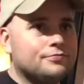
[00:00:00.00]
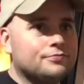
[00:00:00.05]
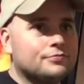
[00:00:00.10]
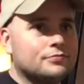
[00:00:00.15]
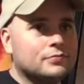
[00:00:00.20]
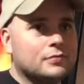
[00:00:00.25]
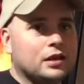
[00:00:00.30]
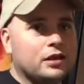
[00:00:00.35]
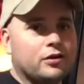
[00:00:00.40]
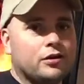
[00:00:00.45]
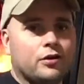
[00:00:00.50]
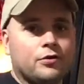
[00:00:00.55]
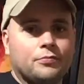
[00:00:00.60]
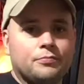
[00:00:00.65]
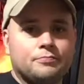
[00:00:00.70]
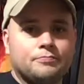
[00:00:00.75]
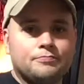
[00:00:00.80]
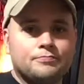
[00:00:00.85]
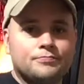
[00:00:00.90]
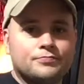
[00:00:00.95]
You know,
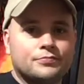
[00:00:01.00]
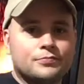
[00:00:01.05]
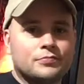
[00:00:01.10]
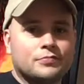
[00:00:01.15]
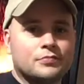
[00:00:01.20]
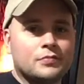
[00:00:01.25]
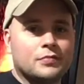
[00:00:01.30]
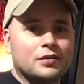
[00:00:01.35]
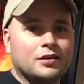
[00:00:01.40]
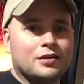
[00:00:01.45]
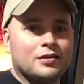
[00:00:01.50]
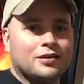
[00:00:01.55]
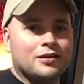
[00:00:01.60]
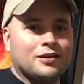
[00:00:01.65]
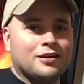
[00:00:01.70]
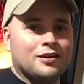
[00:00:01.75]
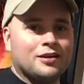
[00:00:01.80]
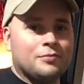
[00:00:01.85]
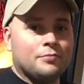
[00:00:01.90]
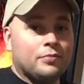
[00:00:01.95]

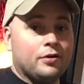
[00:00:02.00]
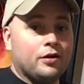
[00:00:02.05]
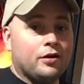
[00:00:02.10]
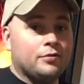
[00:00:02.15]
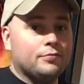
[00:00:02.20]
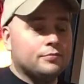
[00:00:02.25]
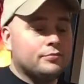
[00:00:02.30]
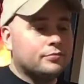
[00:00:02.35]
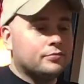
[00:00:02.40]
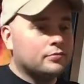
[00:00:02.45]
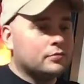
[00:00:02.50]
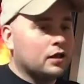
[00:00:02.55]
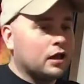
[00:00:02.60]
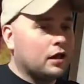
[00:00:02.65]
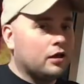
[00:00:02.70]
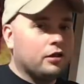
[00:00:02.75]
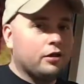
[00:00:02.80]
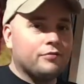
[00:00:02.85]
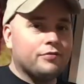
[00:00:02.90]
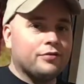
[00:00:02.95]
but I
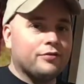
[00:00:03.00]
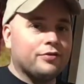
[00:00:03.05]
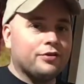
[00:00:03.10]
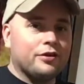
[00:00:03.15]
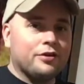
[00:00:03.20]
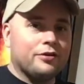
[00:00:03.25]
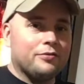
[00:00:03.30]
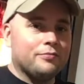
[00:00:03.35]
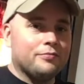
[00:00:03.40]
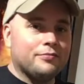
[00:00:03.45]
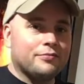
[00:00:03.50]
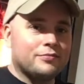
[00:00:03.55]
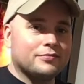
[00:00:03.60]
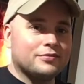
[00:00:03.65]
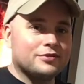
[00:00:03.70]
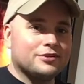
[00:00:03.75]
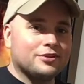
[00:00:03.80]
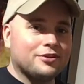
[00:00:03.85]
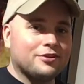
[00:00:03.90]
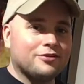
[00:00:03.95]
love the theme. So,